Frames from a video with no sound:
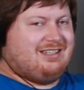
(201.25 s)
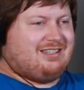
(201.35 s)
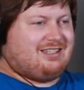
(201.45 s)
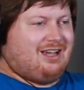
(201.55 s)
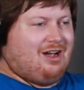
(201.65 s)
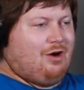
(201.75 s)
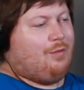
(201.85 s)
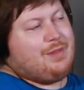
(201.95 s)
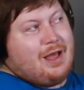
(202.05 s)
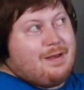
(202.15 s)

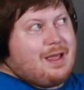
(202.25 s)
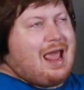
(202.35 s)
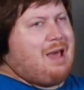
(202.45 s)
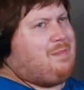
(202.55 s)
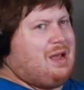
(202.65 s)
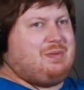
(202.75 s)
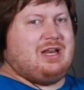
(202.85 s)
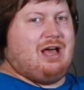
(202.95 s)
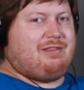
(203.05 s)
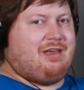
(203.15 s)
So, it might
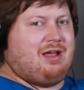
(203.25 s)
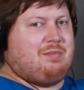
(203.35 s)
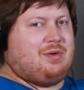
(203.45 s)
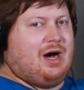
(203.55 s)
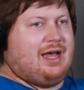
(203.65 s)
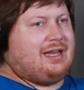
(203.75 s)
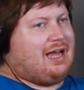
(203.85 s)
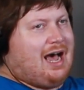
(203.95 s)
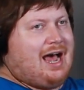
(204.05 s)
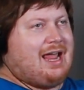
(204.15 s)
be nothing, but
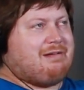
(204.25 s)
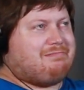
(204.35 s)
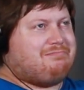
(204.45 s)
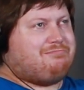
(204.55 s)
I